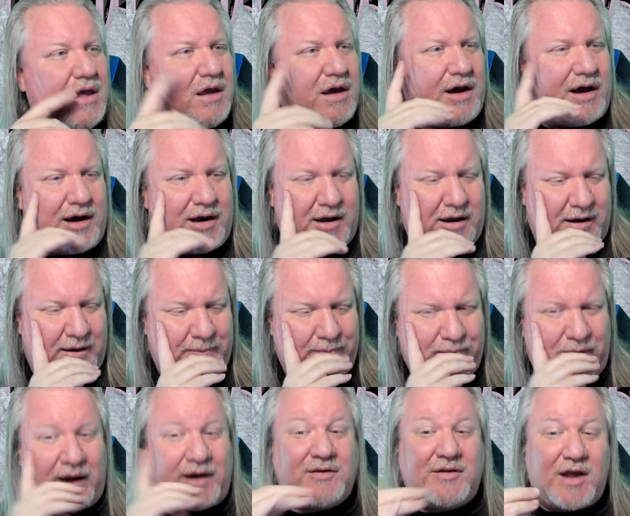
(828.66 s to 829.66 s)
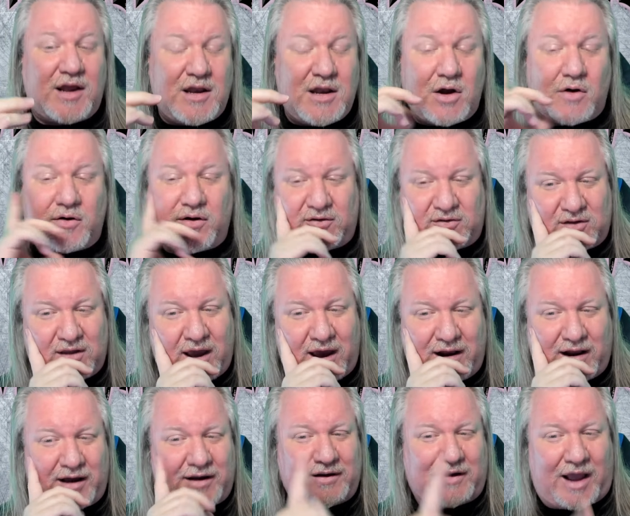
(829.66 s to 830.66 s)
I did notice
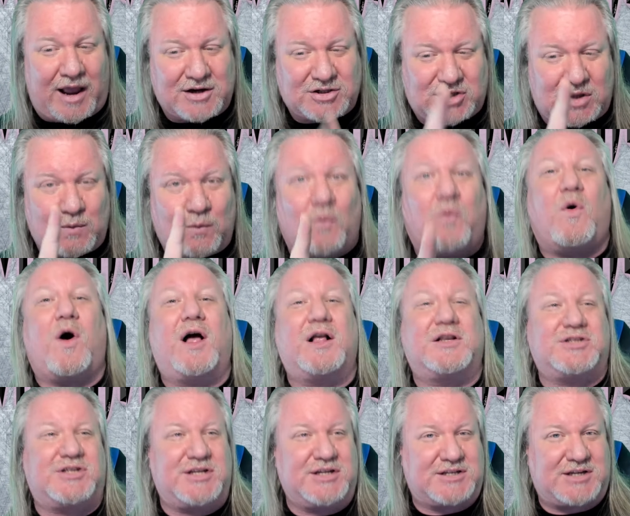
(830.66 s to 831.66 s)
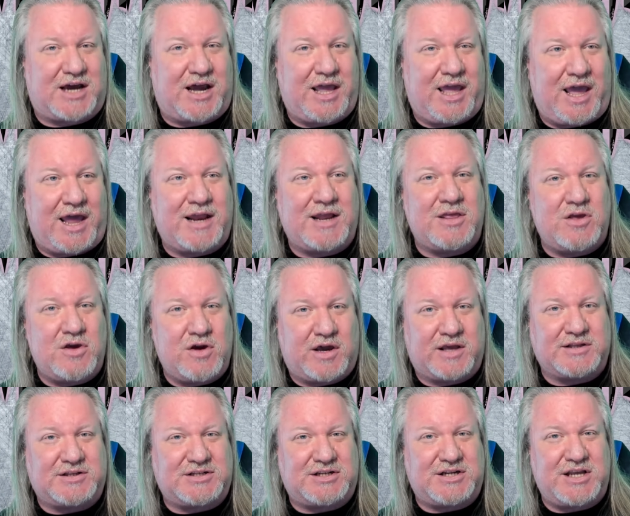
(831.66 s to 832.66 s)
that. I actually watched this hi-hat, and you
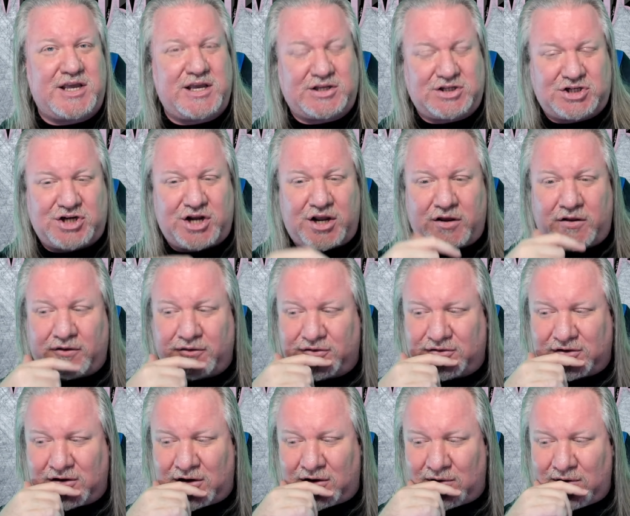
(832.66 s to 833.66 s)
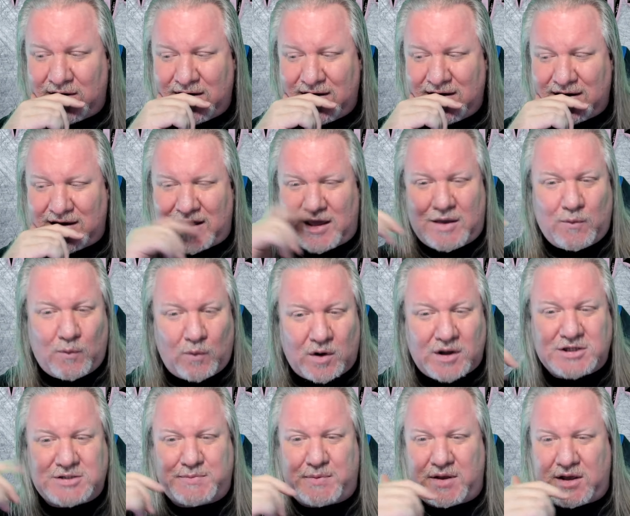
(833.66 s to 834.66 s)
could see it jiggle, so it
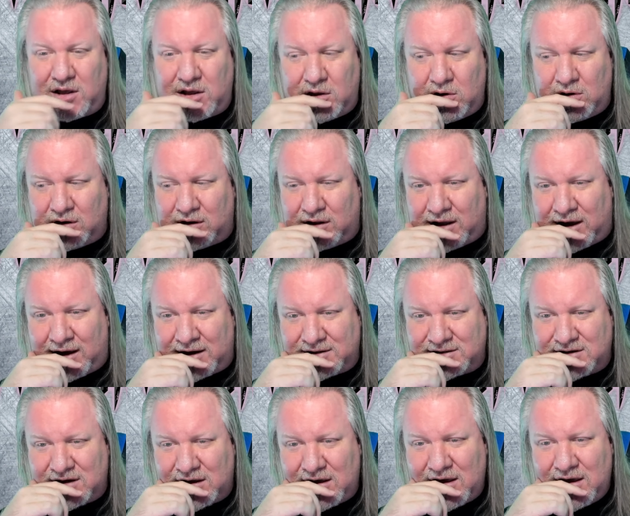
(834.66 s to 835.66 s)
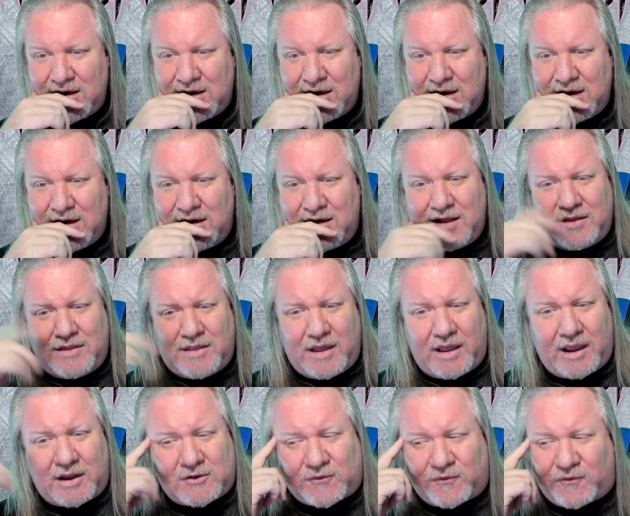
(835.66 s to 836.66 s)
was being utilized.
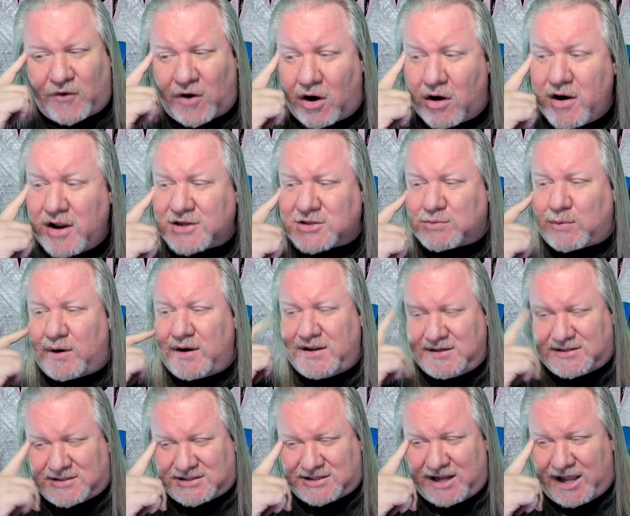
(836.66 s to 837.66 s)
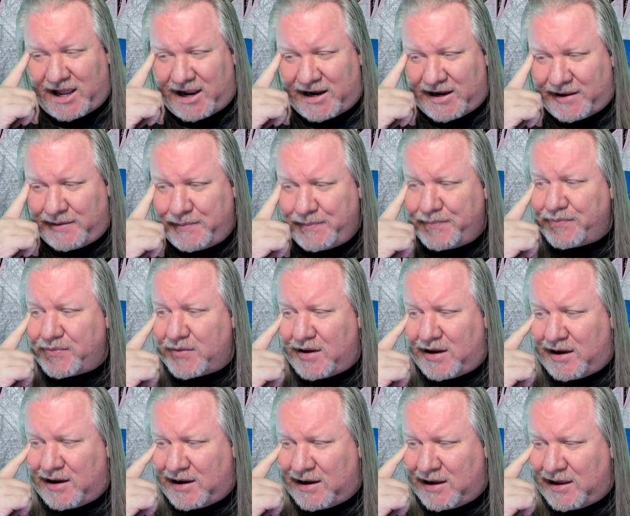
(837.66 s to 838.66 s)
As far as what he said
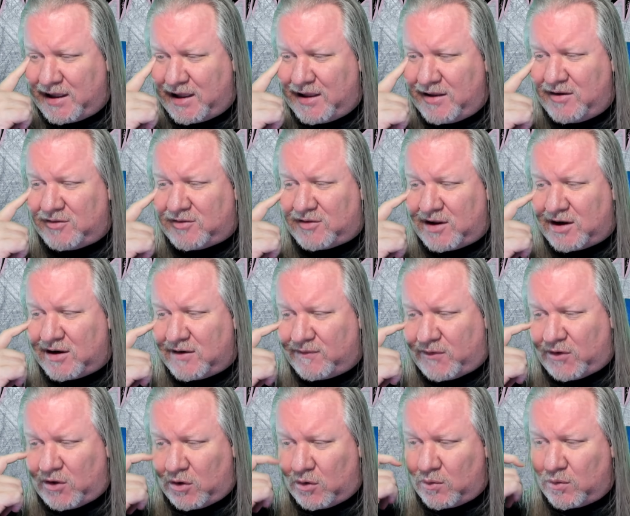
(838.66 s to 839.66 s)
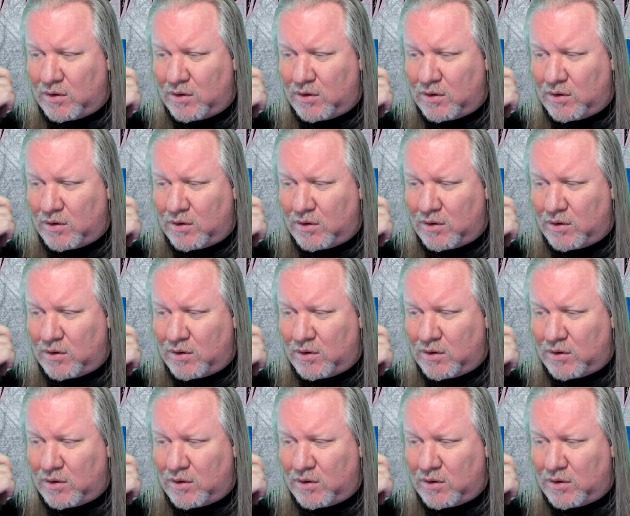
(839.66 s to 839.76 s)
in his interview,